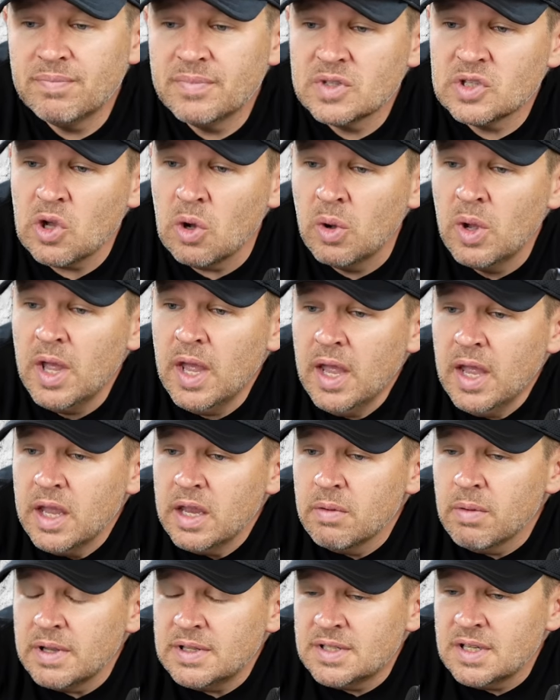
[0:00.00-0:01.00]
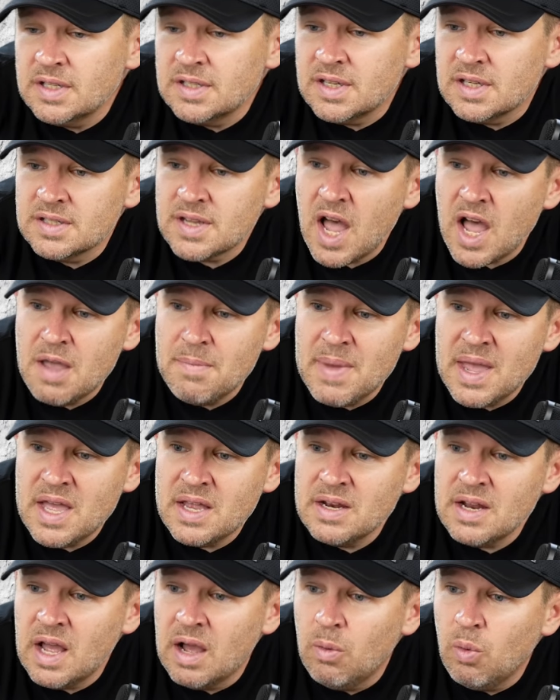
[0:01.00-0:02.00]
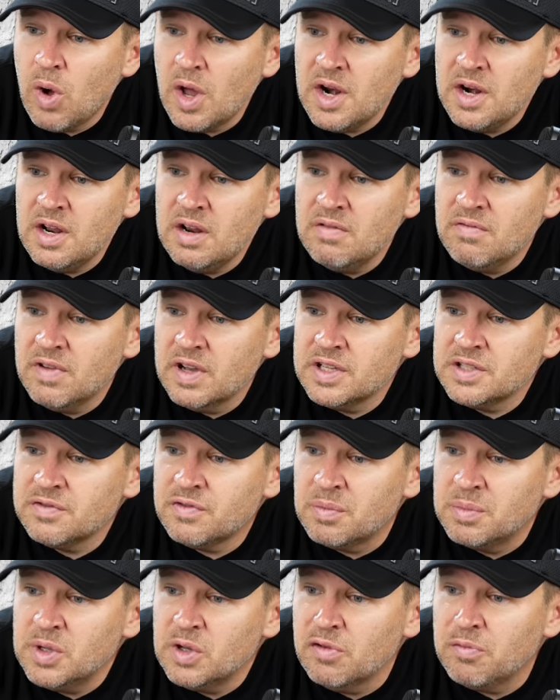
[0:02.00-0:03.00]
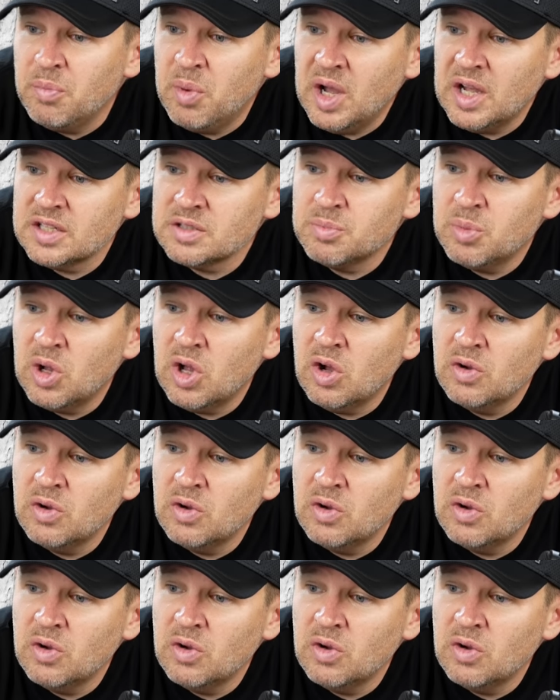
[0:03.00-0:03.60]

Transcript: So he writes in, he says, Hi man, I wanted advice from you if possible.